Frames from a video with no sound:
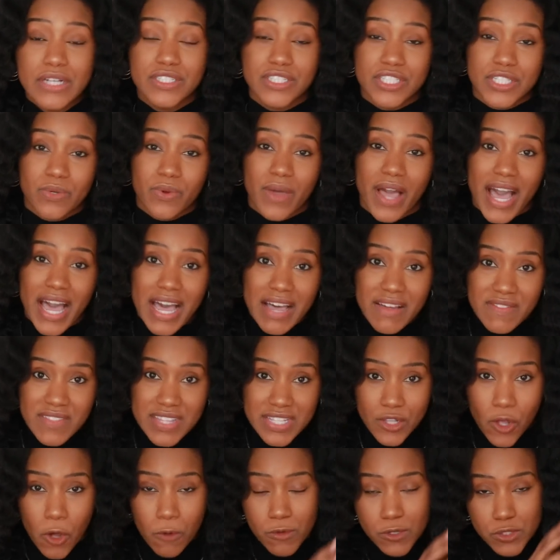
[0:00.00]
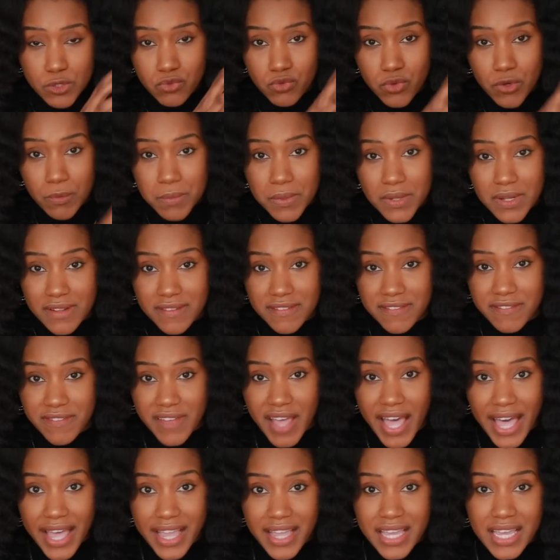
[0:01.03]
So you have this almost ripple
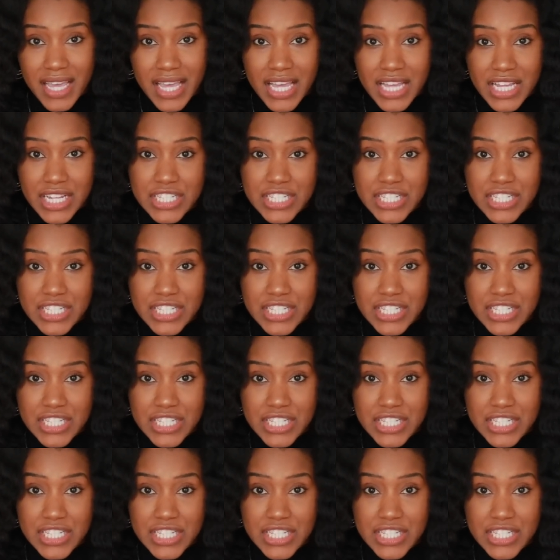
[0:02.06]
effect